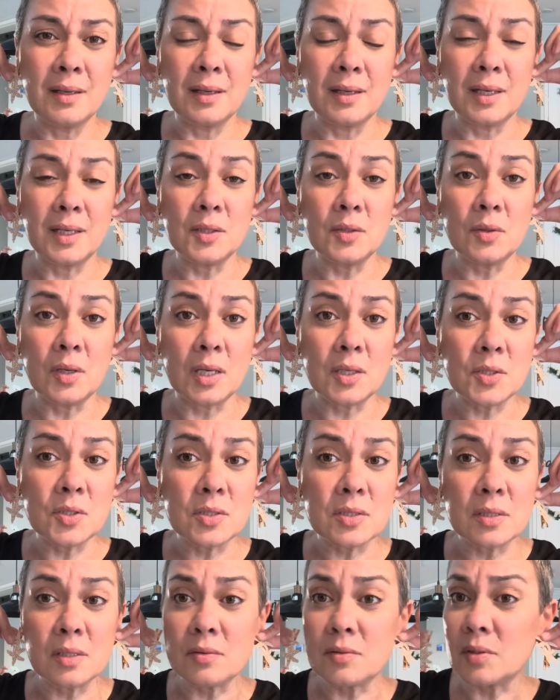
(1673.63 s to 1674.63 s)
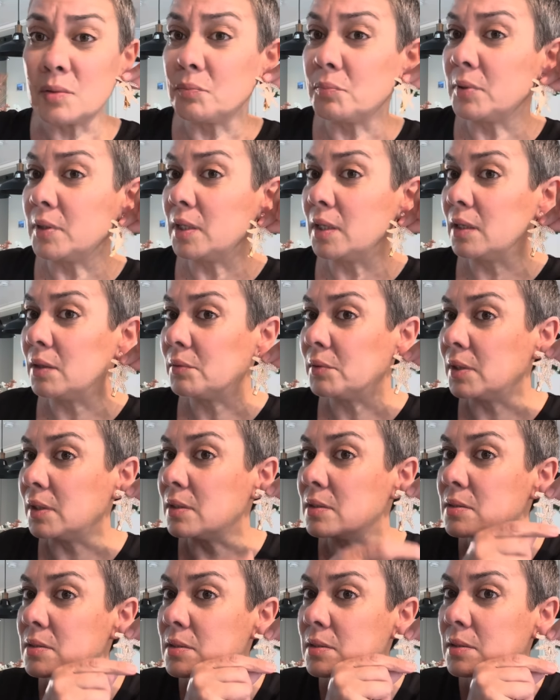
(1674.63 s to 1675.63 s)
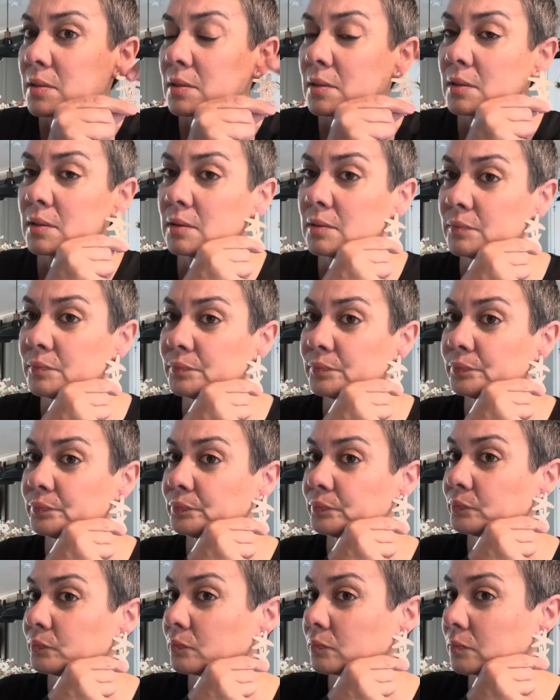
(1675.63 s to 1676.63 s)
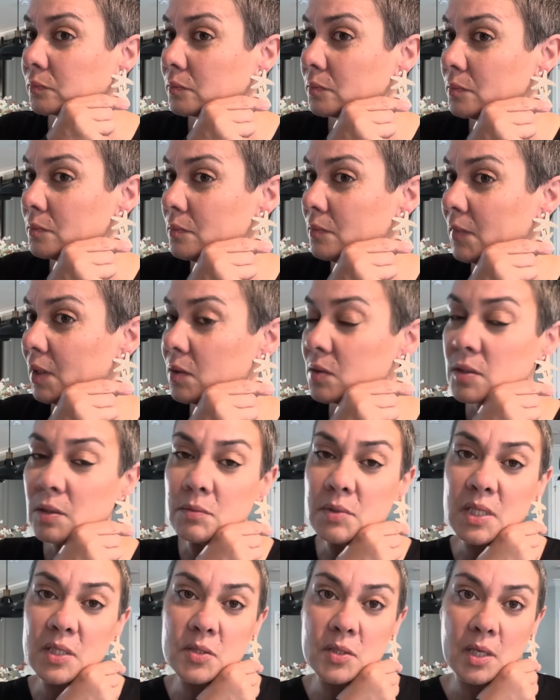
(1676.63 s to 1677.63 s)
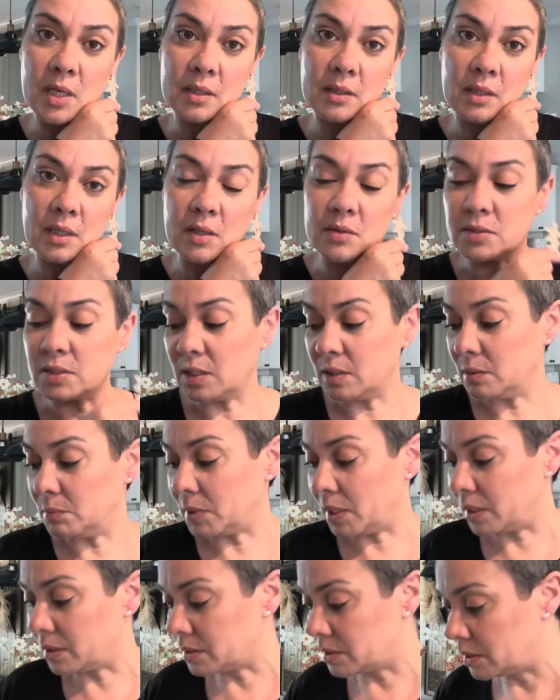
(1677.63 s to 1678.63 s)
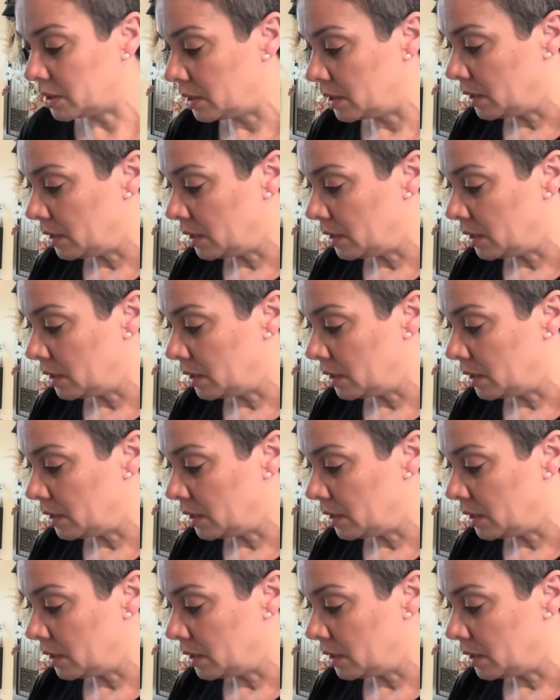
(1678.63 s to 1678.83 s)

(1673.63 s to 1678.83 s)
and you got yourself some pretty earrings. Sometimes you gotta think outside the box.